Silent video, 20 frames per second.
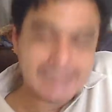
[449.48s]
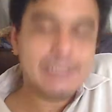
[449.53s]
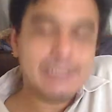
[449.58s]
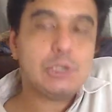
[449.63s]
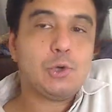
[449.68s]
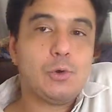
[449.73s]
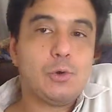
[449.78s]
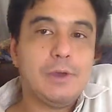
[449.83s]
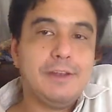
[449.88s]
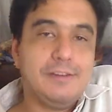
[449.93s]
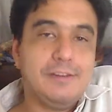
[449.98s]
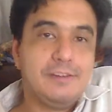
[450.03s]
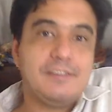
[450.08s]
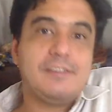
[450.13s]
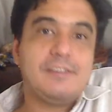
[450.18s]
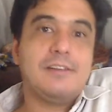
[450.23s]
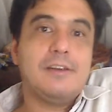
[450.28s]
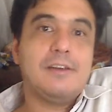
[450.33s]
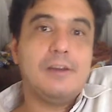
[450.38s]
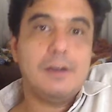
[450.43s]

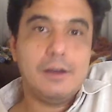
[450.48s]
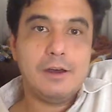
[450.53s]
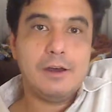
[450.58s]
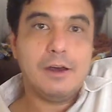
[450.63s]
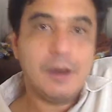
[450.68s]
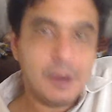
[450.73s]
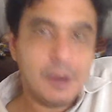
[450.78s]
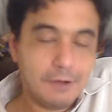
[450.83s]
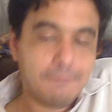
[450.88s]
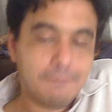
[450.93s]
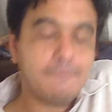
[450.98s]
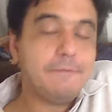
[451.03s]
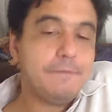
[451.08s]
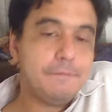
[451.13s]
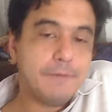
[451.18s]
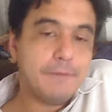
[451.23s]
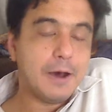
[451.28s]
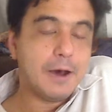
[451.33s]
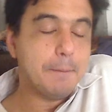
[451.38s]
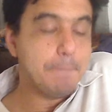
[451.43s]
choice of
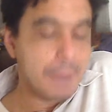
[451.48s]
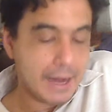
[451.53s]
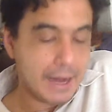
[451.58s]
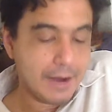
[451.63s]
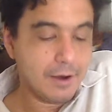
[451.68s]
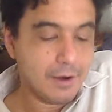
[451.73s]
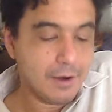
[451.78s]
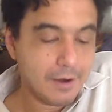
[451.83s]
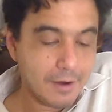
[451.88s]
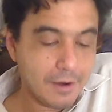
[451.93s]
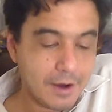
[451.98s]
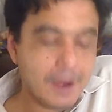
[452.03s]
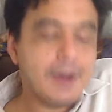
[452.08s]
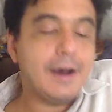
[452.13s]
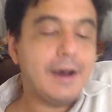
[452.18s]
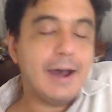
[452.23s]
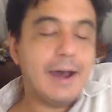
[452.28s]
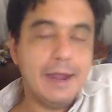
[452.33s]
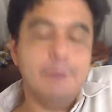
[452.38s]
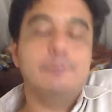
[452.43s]
a beer
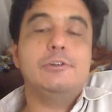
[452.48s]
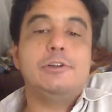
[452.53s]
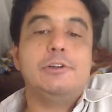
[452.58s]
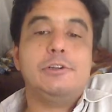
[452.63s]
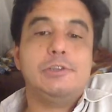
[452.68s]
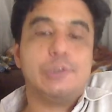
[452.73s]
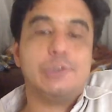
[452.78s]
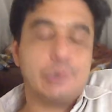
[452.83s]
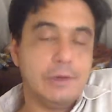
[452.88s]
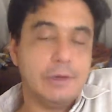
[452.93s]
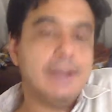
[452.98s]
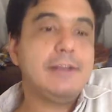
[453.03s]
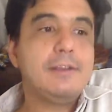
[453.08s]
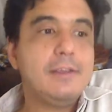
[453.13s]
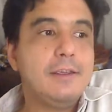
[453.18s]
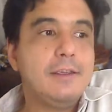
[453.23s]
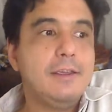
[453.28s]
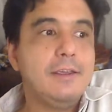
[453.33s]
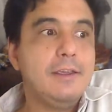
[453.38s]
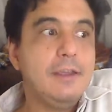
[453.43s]
I would
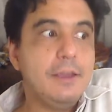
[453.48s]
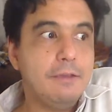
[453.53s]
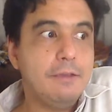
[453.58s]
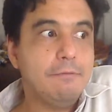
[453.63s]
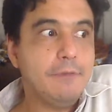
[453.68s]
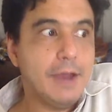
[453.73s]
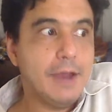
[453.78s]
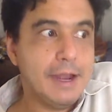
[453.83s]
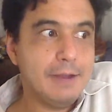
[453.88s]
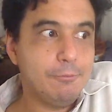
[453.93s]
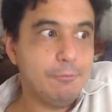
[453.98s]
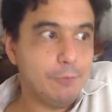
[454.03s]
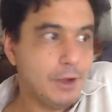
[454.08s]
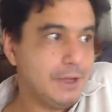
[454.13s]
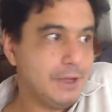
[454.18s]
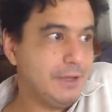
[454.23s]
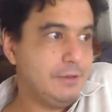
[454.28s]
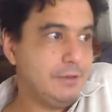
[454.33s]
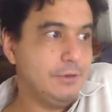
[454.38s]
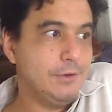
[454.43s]
drink if I
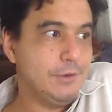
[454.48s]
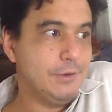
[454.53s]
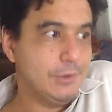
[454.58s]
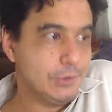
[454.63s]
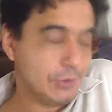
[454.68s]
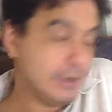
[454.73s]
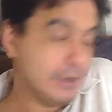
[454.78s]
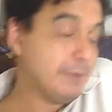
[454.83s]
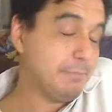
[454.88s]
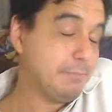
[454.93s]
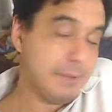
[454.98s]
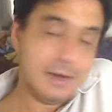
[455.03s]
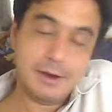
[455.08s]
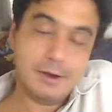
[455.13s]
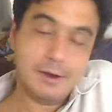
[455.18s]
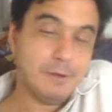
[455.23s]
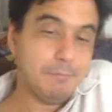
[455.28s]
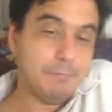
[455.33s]
wanted to drink beer,